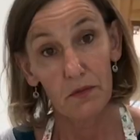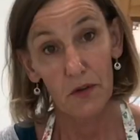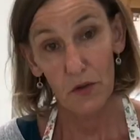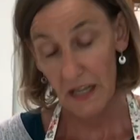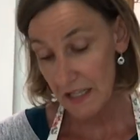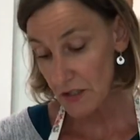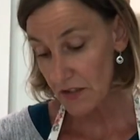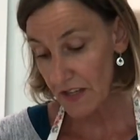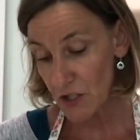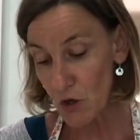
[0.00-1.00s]
Okay, so they've
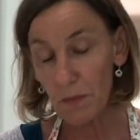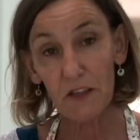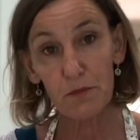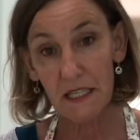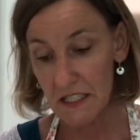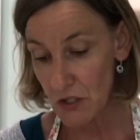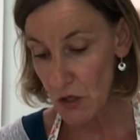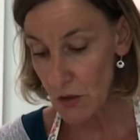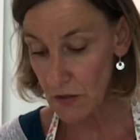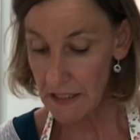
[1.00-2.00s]
had a couple of minutes
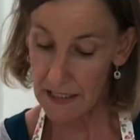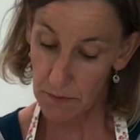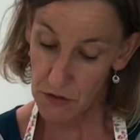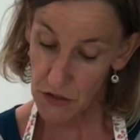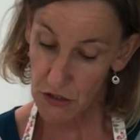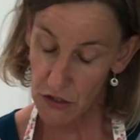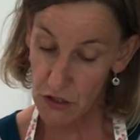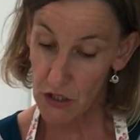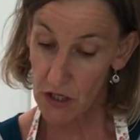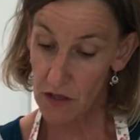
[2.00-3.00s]
cooling. I'm just going to
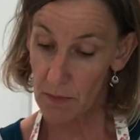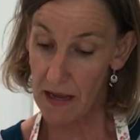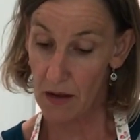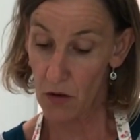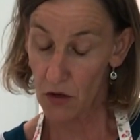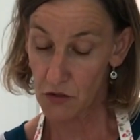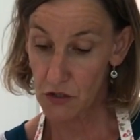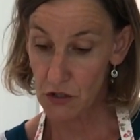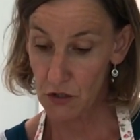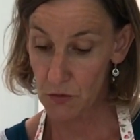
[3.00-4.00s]
turn them out
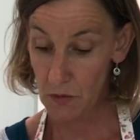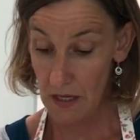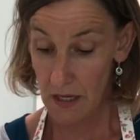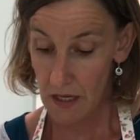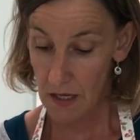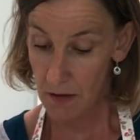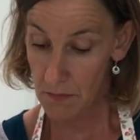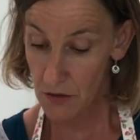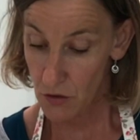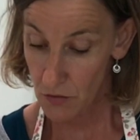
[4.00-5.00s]
onto
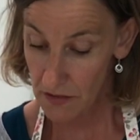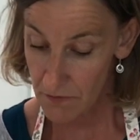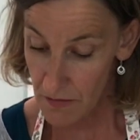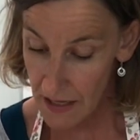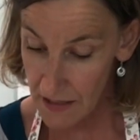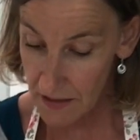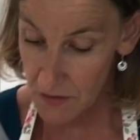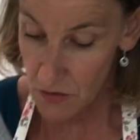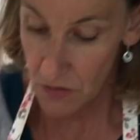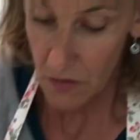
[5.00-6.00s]
a cooling rack,
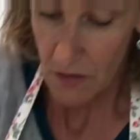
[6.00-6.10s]
so